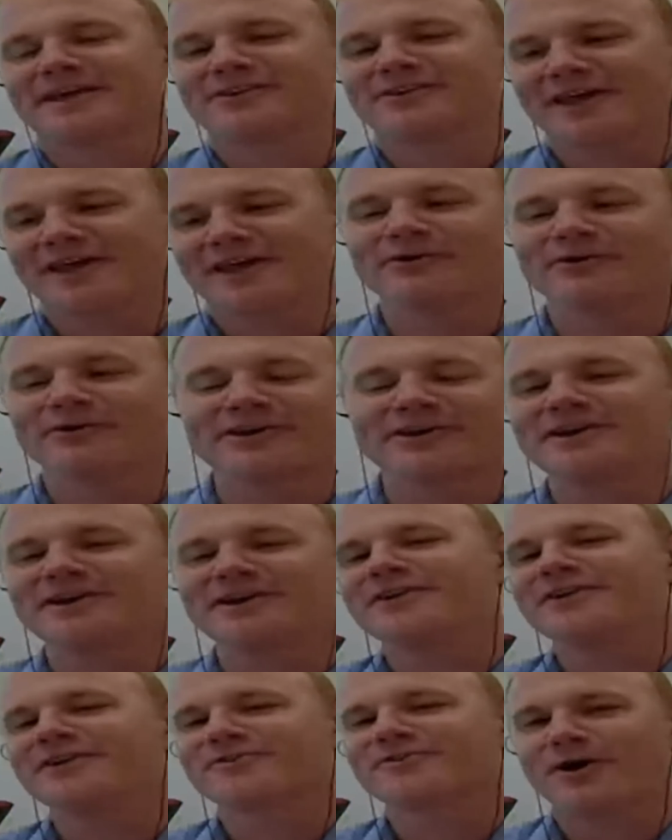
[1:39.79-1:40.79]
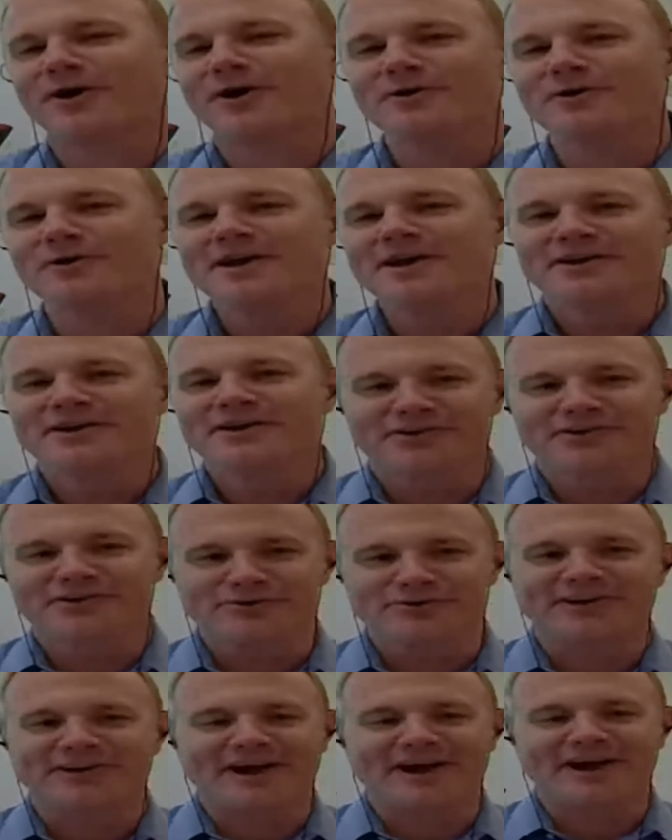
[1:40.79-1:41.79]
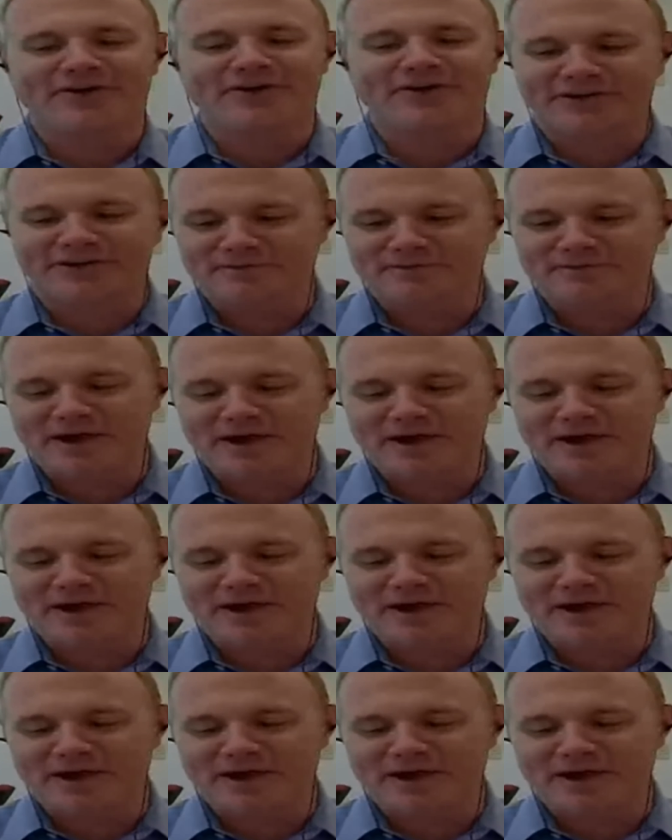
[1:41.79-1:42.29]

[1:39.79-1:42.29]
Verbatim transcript: so that was a good intro to sales and,